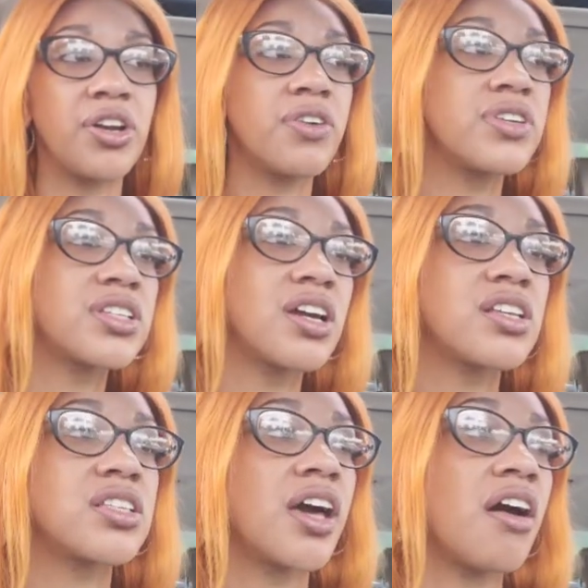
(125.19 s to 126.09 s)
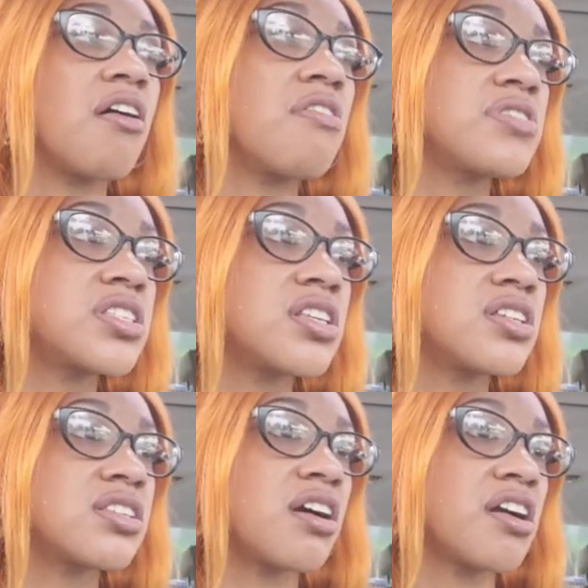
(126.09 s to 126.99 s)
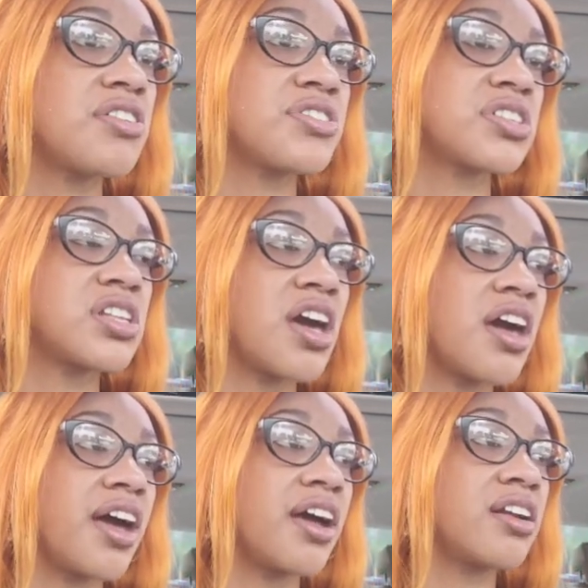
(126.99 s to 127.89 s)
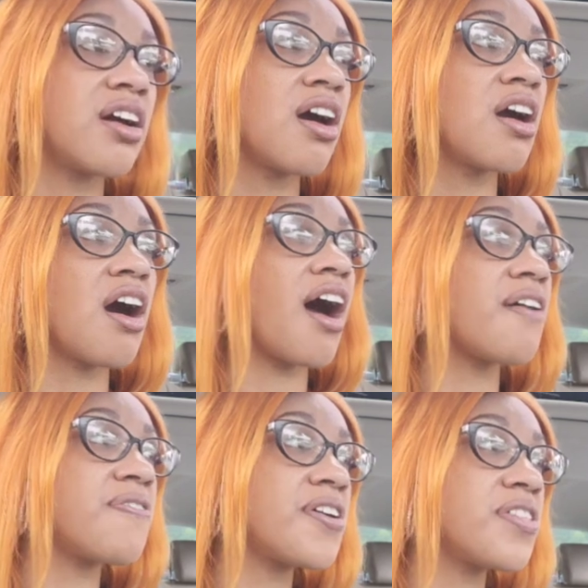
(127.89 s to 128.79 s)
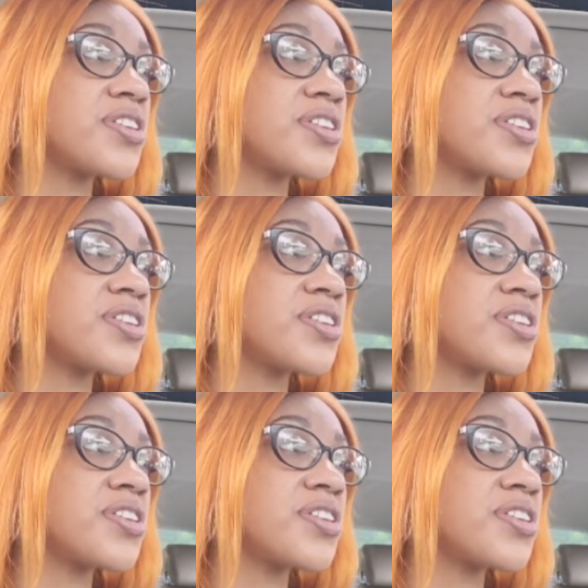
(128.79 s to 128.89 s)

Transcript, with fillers: No one's gonna say, "Oh, sis, I understand. I feel